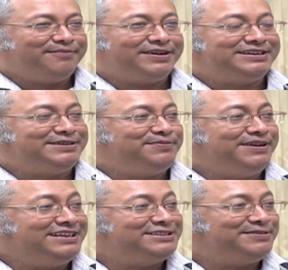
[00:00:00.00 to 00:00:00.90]
But
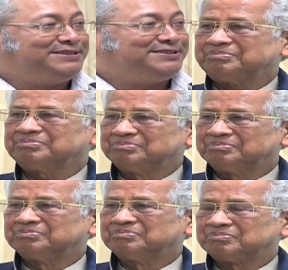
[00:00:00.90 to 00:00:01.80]
feelings of regionalism
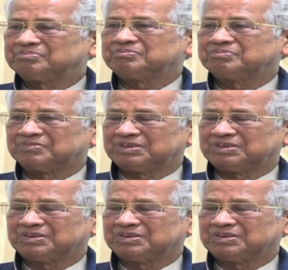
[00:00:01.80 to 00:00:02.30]
always with you.